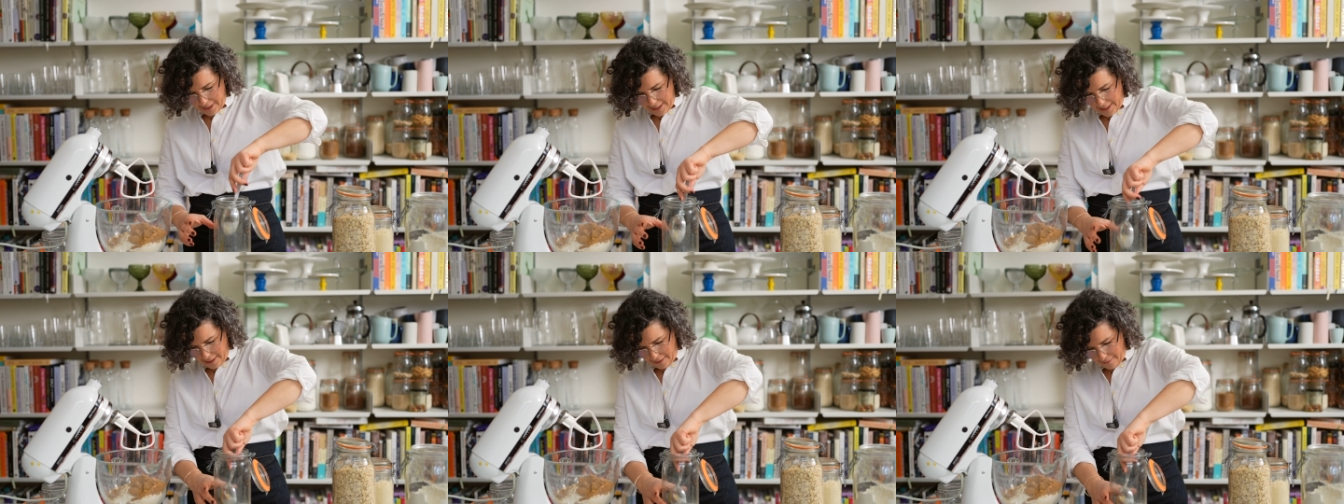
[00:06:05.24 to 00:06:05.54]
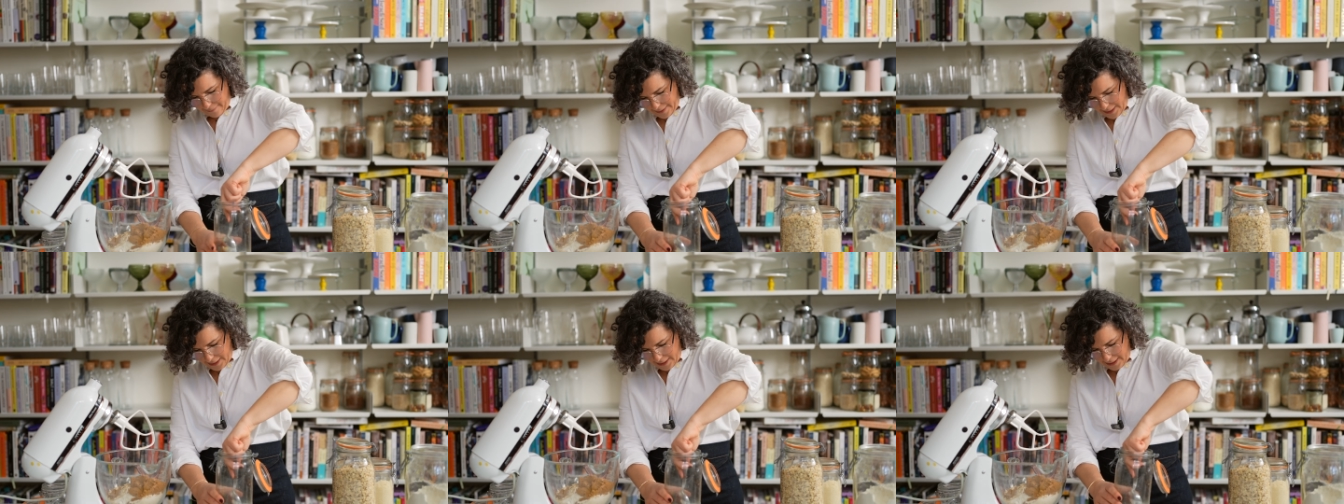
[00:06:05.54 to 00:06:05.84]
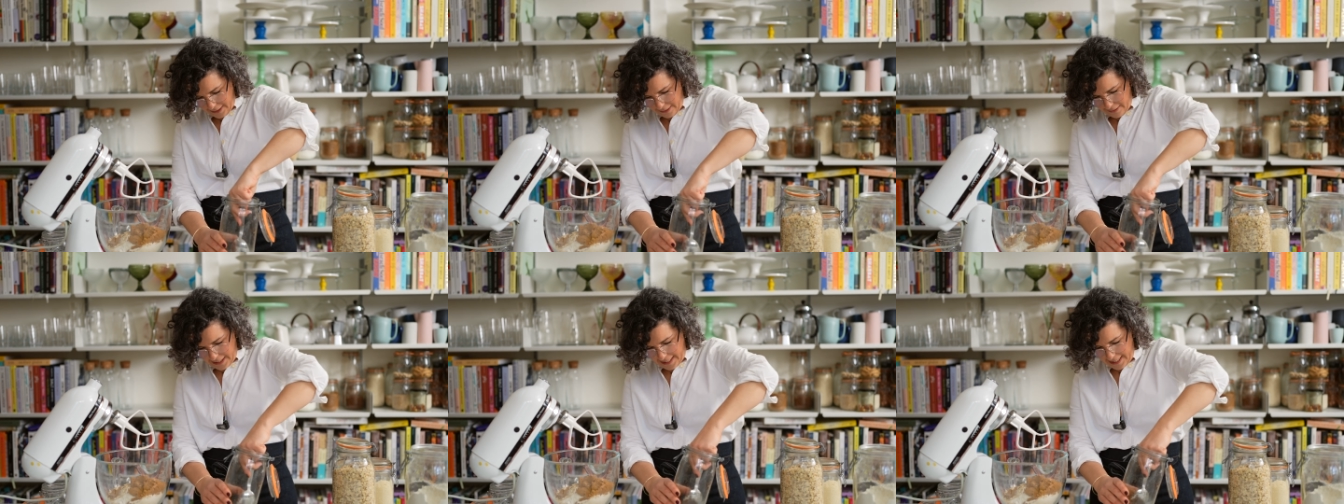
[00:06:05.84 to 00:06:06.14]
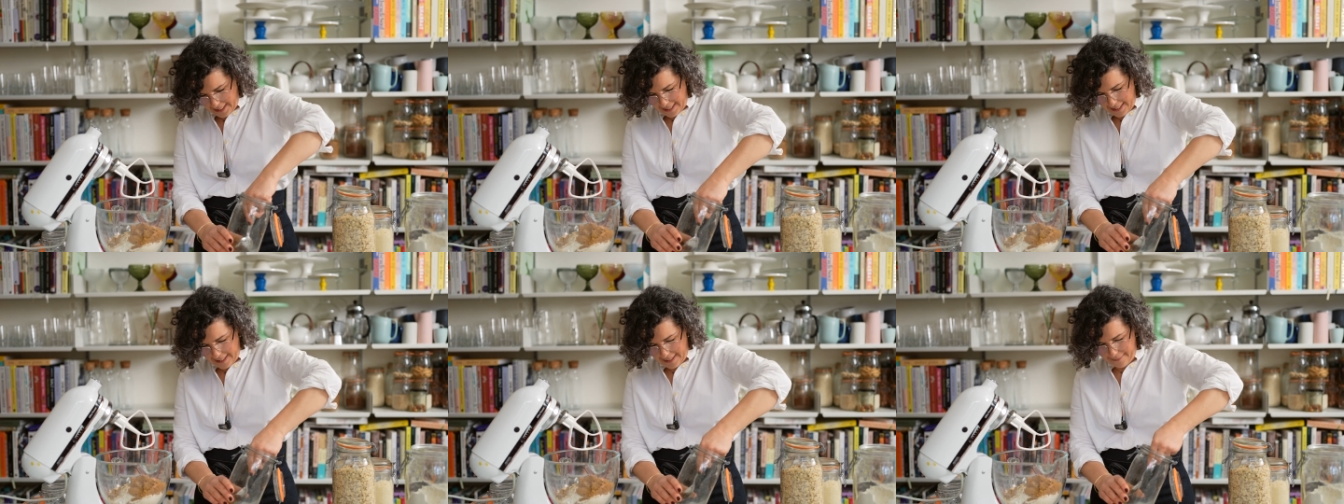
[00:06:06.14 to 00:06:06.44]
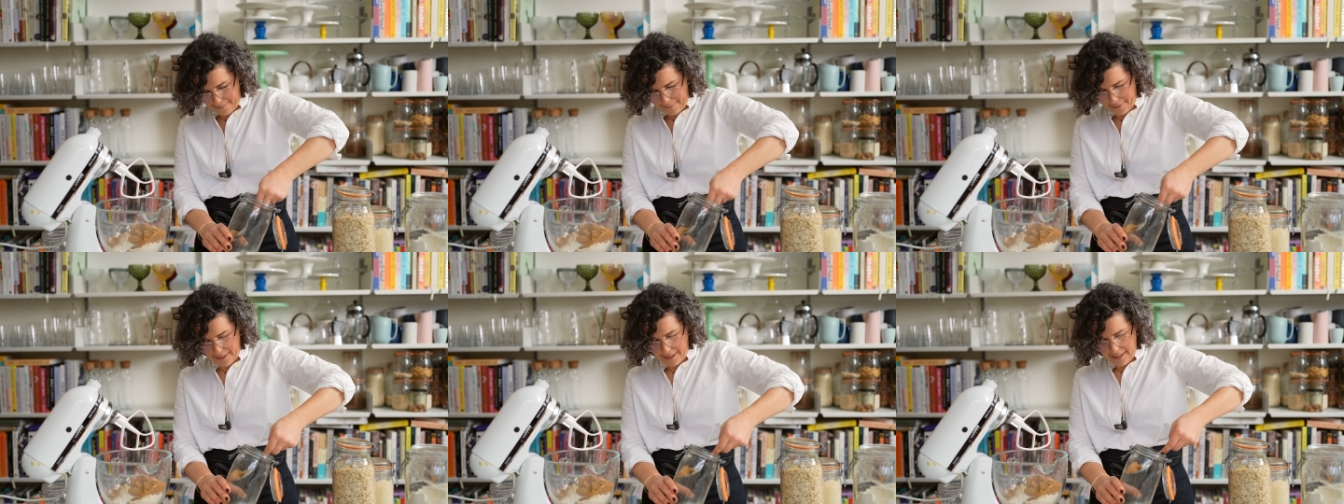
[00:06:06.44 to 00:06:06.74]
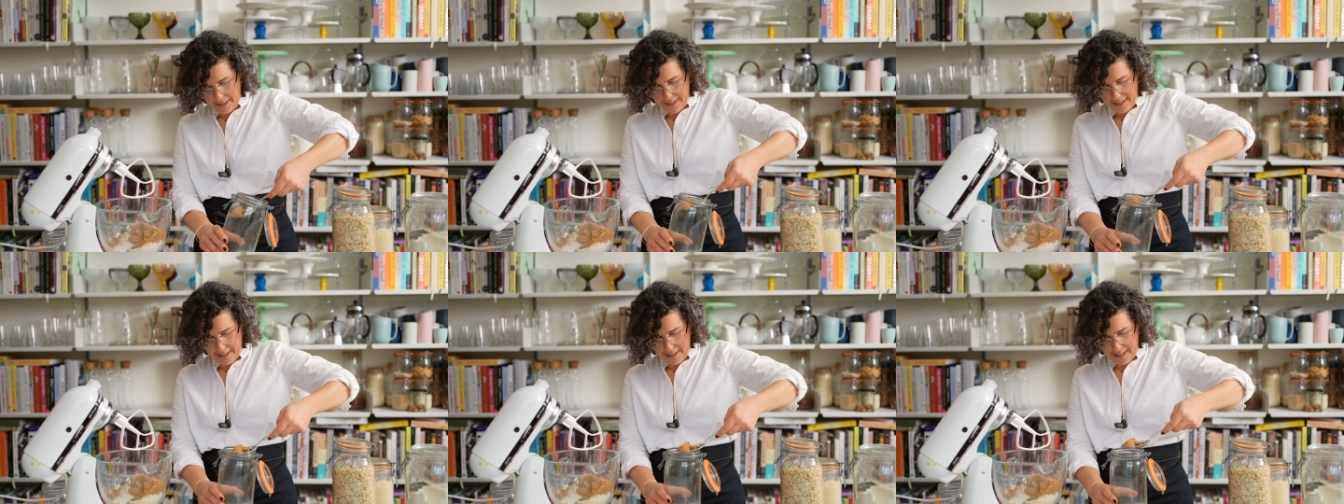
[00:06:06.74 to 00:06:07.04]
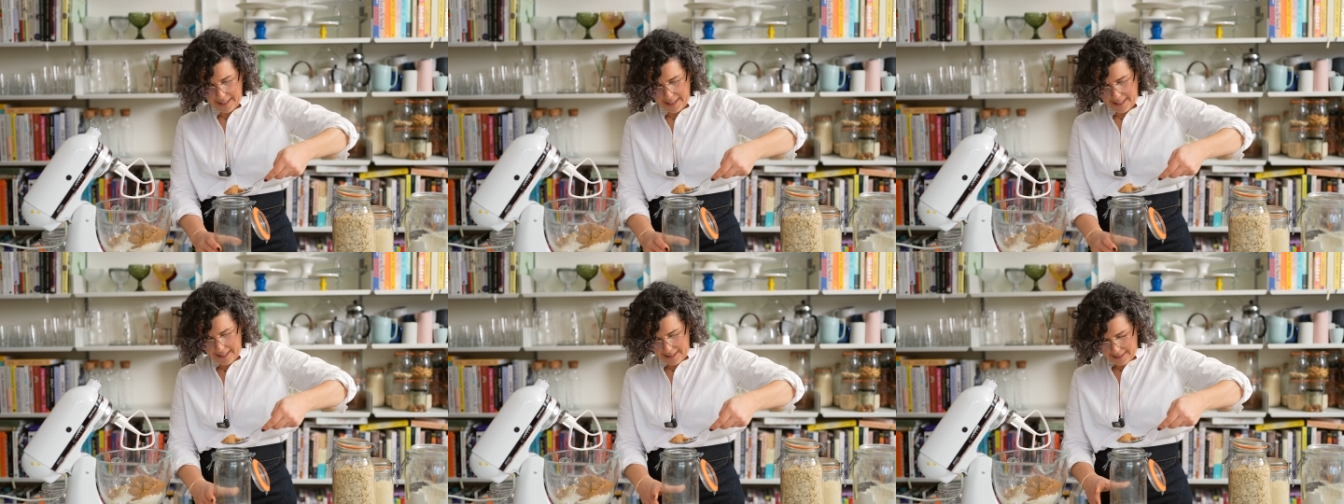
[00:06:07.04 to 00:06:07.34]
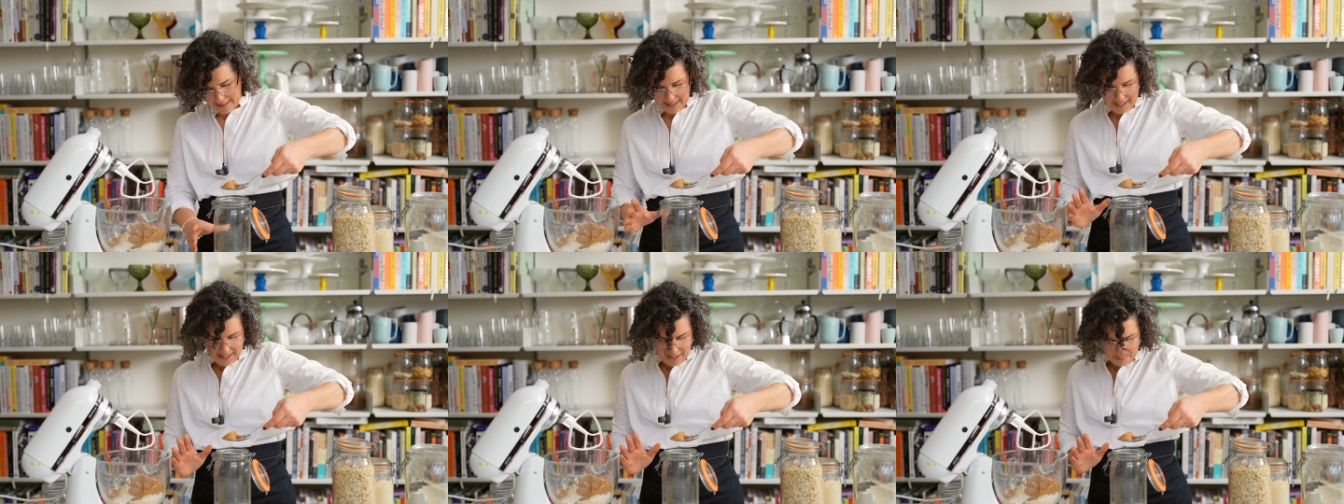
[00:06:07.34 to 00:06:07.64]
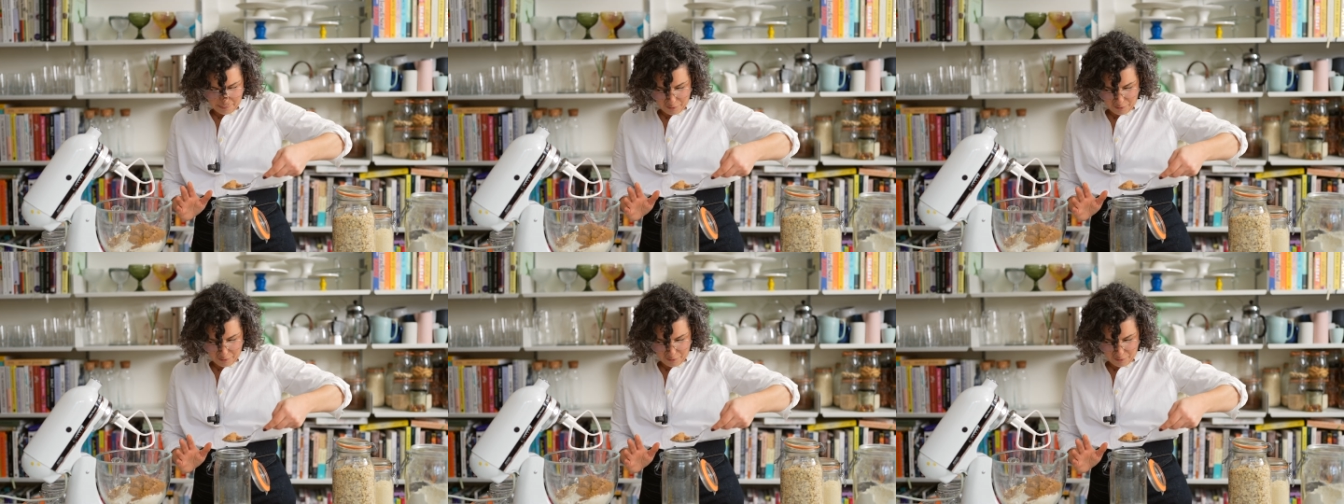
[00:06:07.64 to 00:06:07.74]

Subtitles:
I know, but it's only a cup and it's